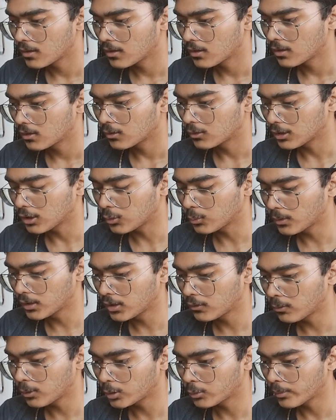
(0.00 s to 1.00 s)
so this one is
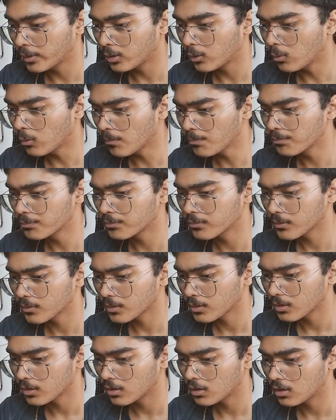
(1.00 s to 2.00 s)
for Twilio.
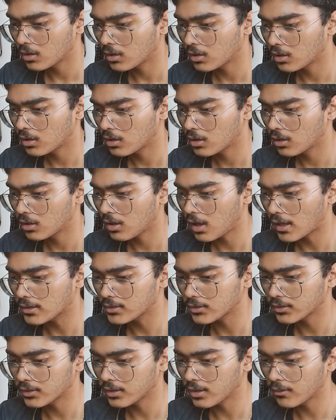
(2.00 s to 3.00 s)
I just
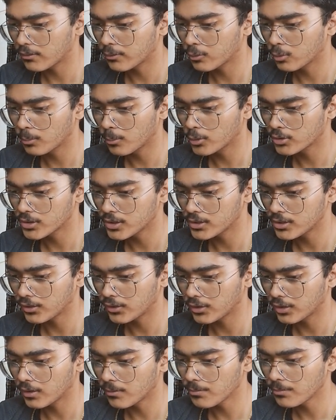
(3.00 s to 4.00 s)
did a few more changes
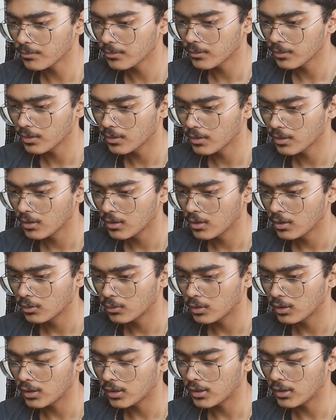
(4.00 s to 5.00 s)
here, so
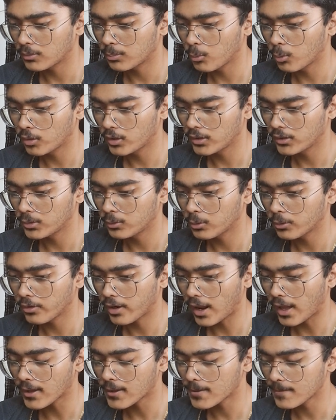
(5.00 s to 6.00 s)
it's more easy to
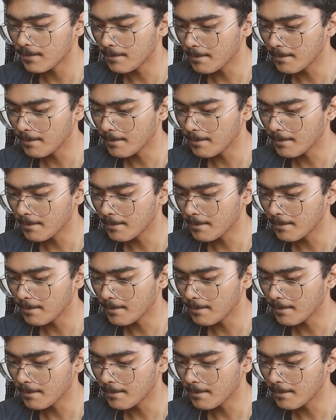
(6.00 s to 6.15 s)
track.